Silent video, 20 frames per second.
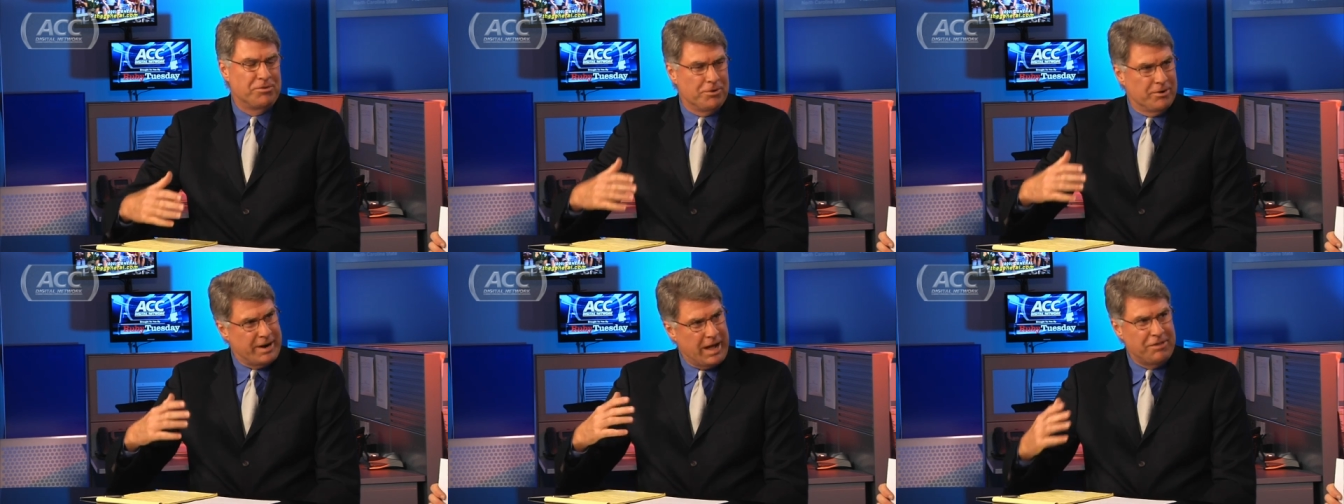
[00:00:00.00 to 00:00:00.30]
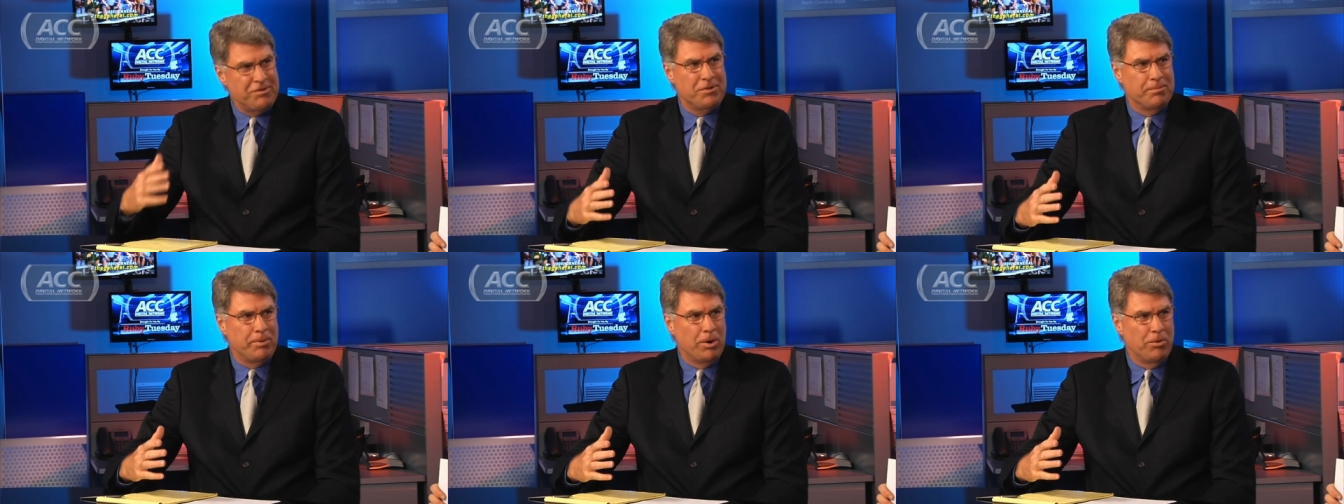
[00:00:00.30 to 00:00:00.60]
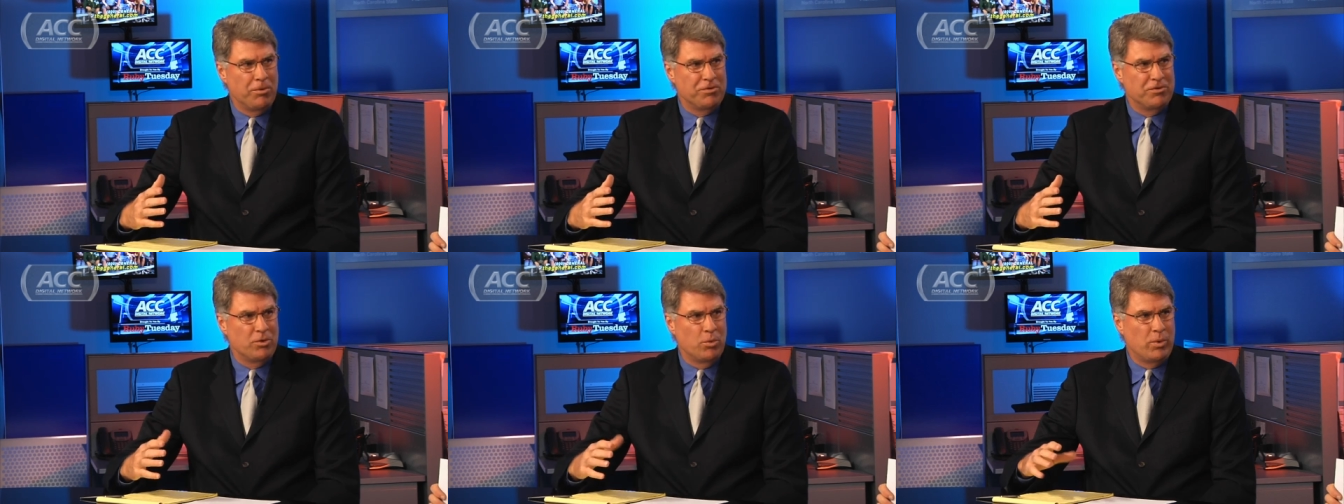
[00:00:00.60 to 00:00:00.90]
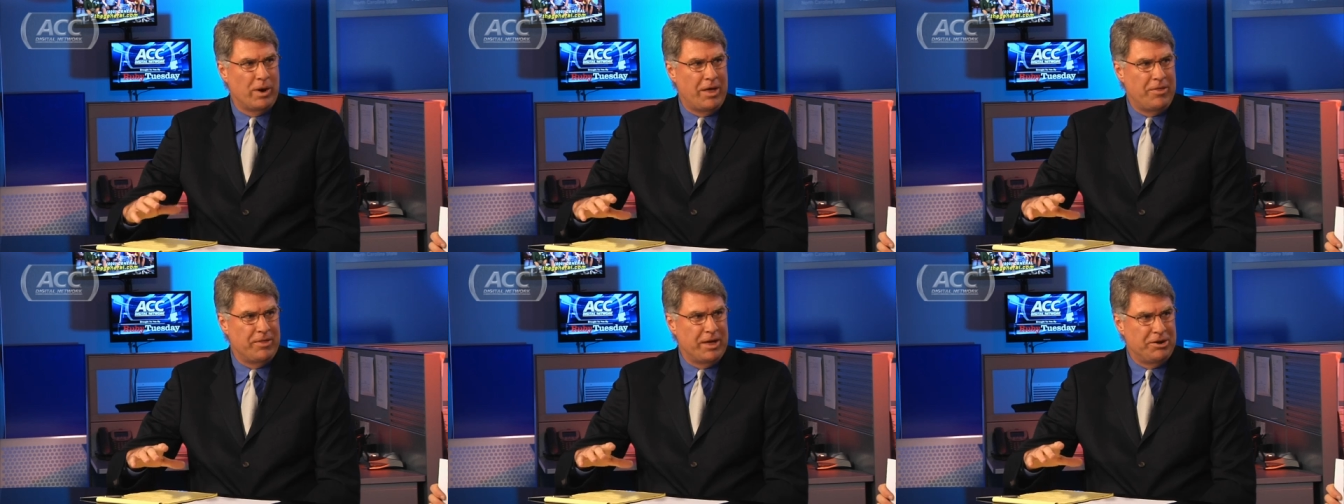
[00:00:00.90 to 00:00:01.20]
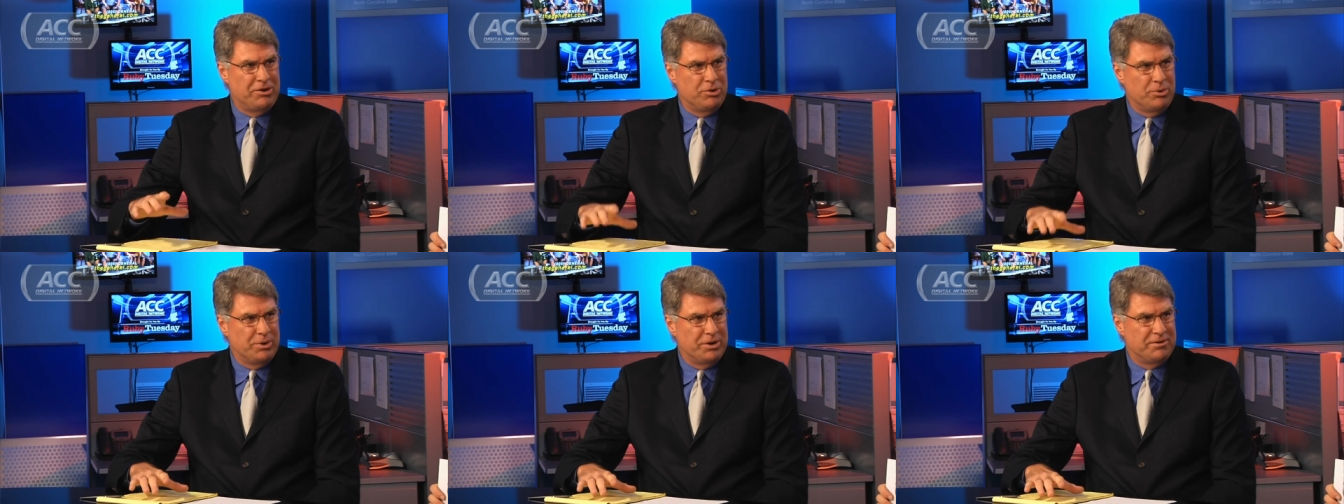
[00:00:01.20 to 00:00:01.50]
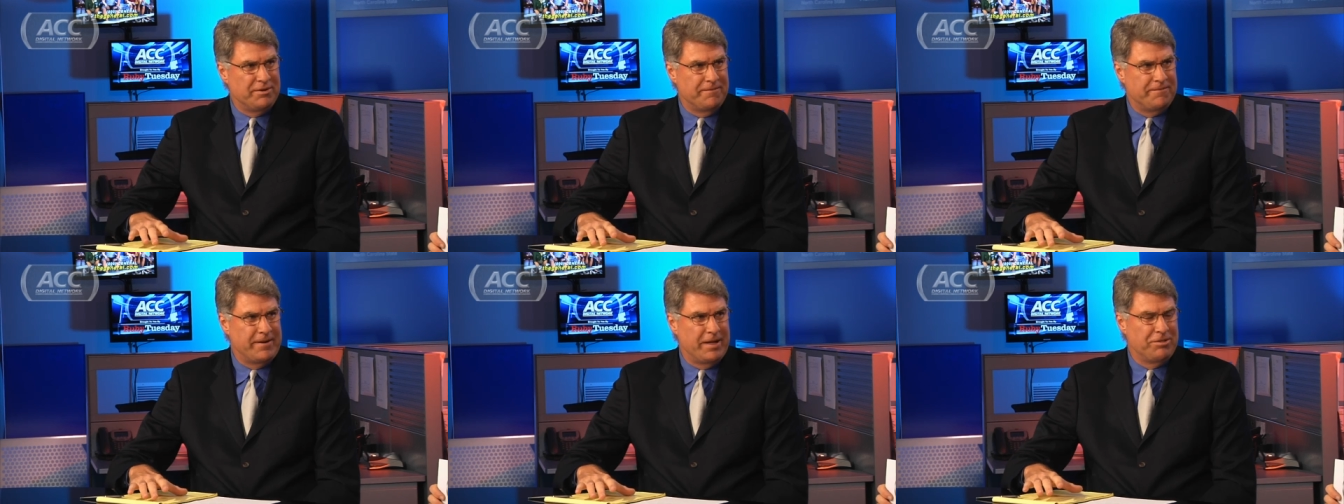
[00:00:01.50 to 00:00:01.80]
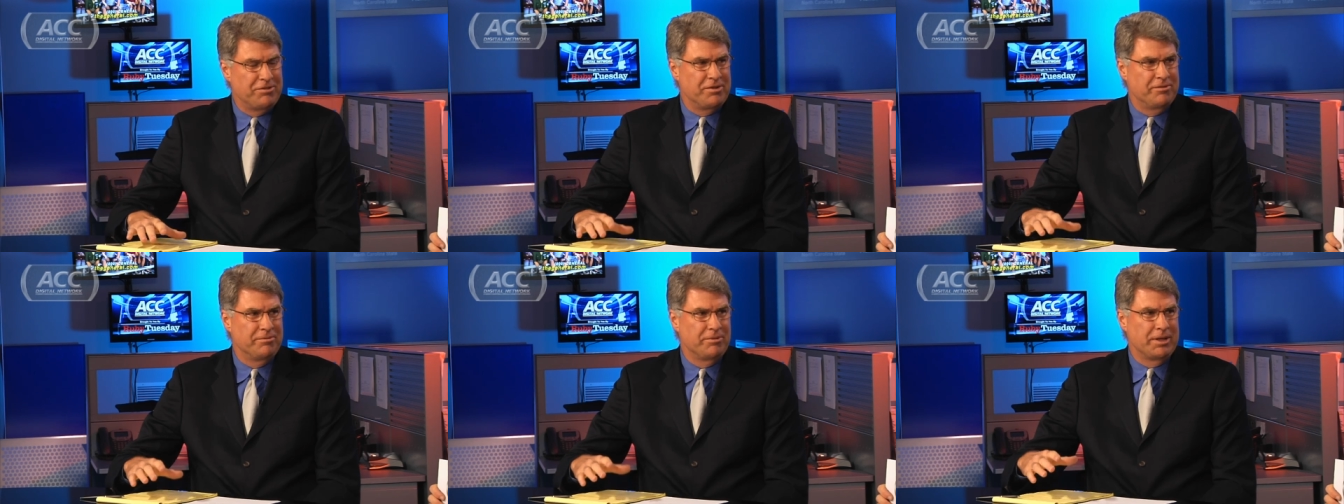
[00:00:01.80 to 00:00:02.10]
they're not supposed to win. They do it
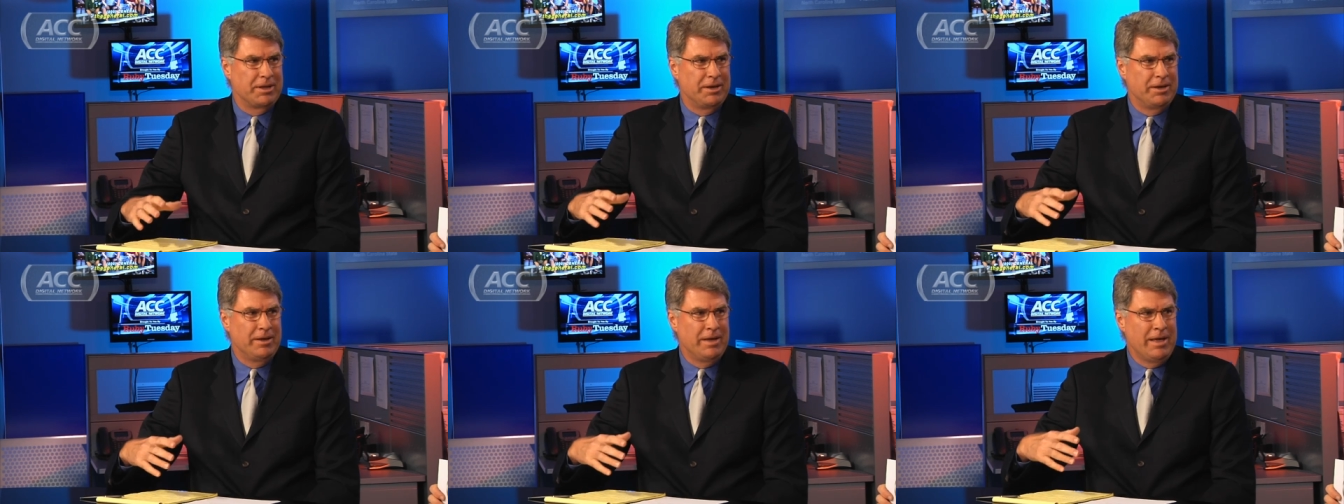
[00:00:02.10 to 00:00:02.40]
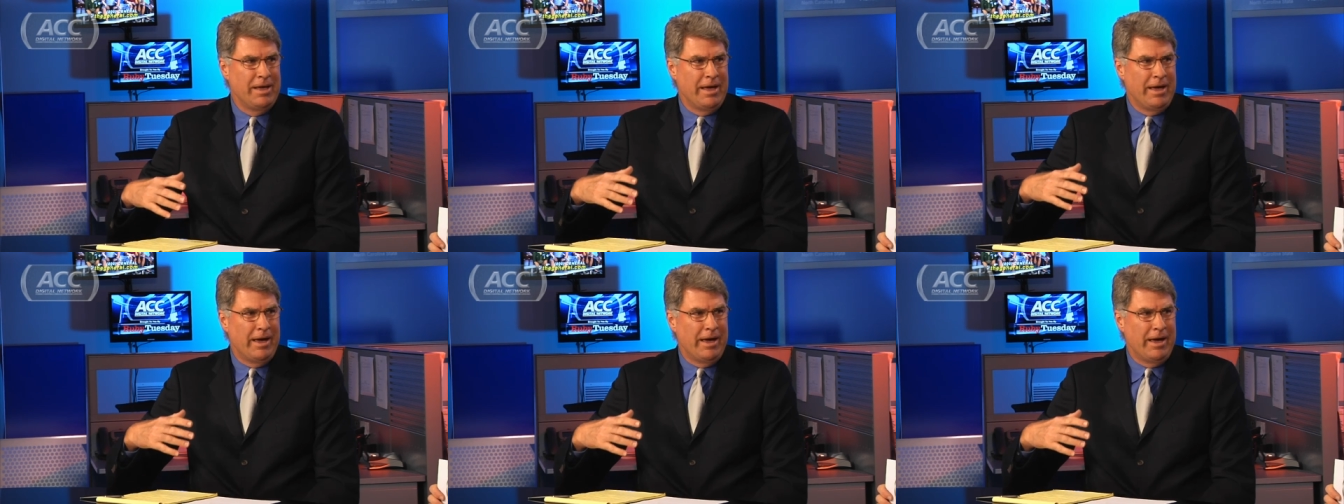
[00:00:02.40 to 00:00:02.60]
defensively.